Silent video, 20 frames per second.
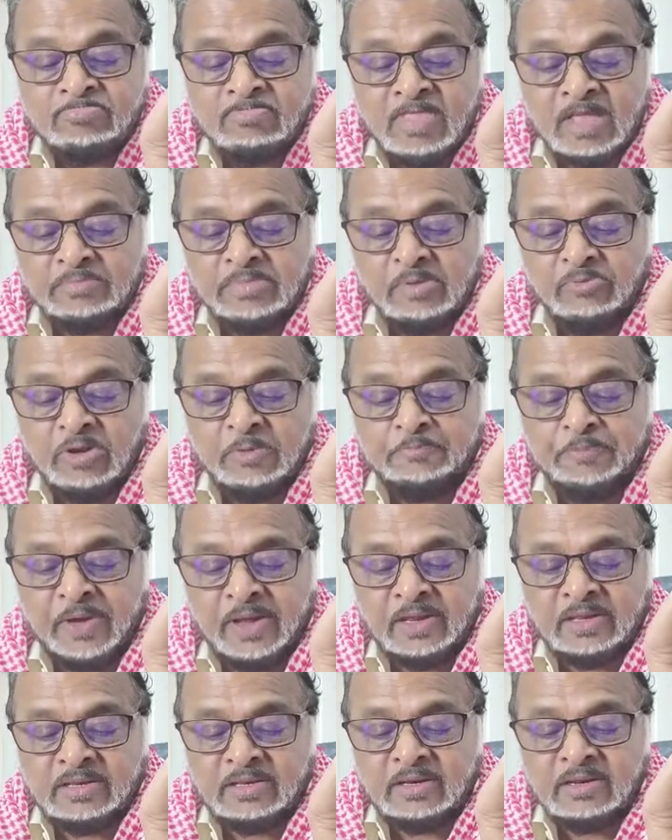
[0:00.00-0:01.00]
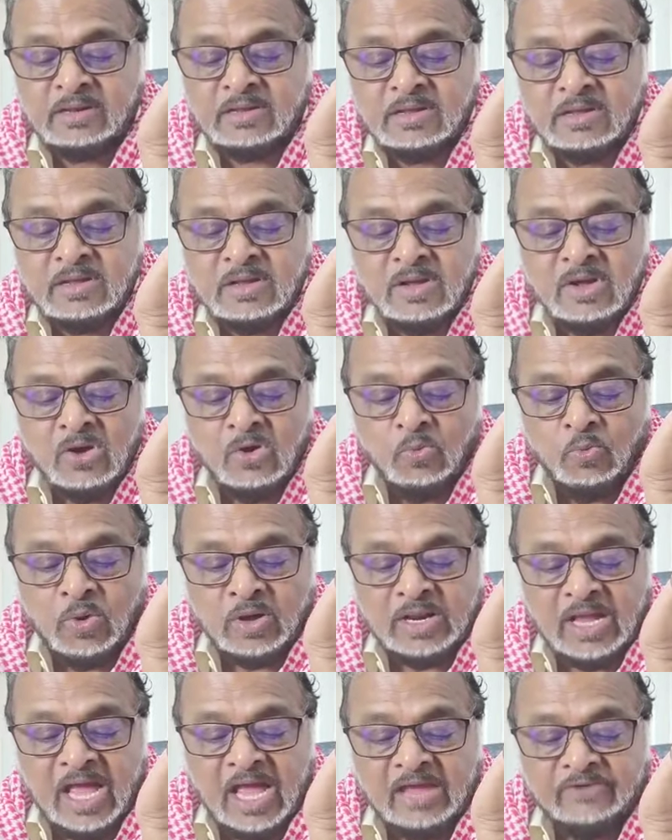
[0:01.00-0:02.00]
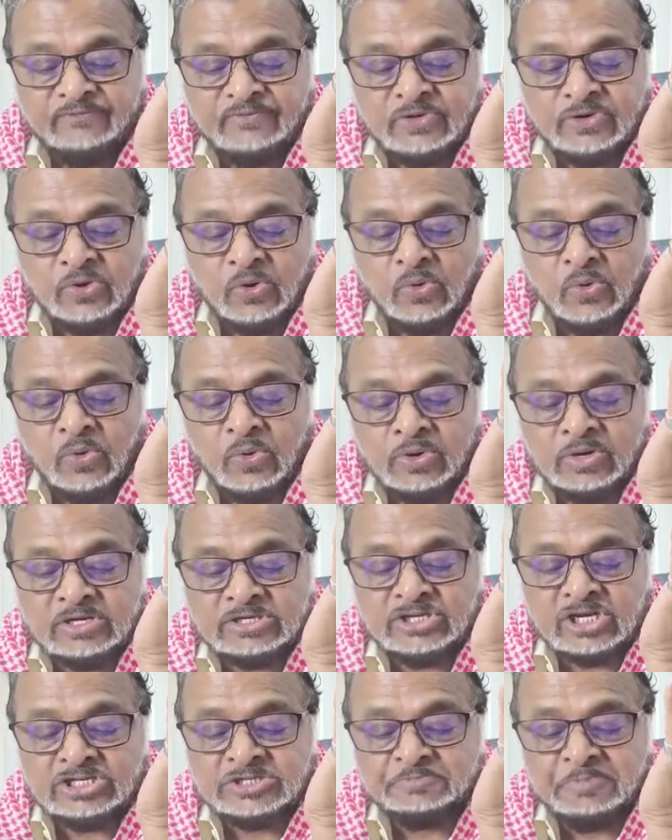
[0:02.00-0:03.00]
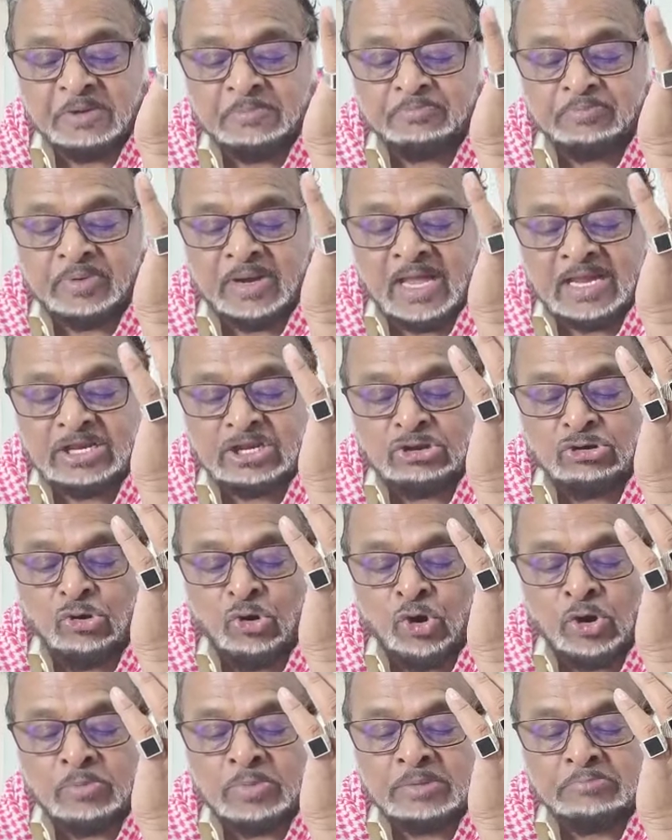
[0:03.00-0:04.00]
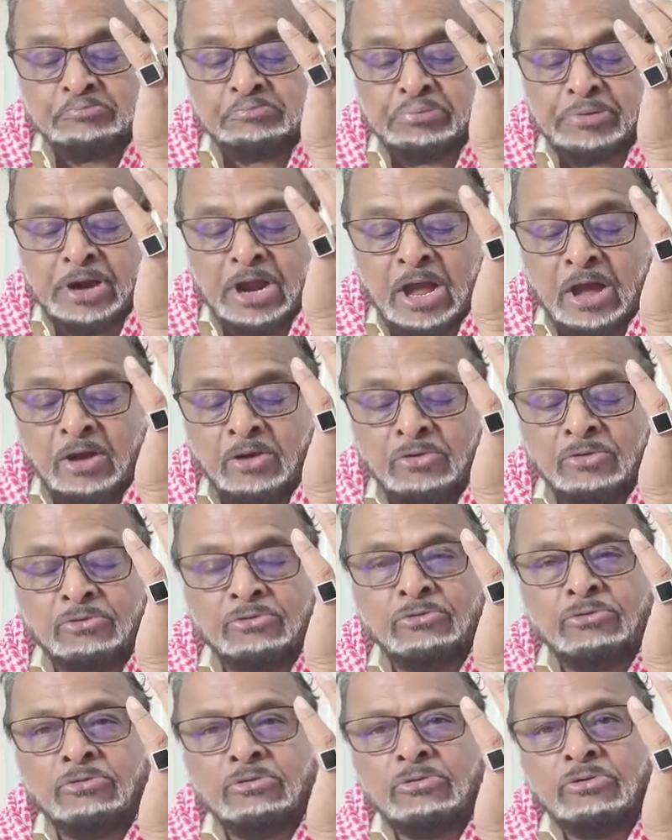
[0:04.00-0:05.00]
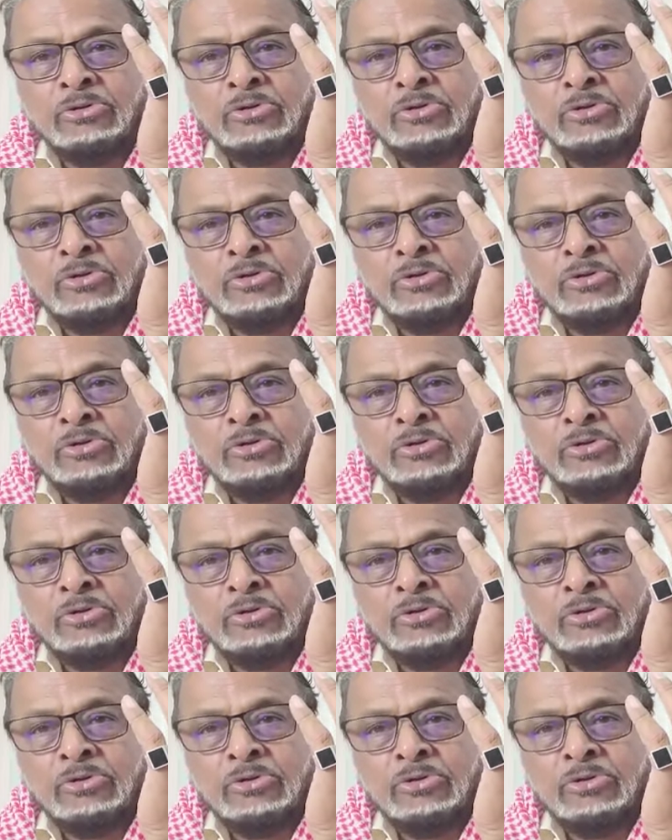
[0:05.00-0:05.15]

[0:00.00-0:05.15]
Let me repeat what I have told such people like Norman Brown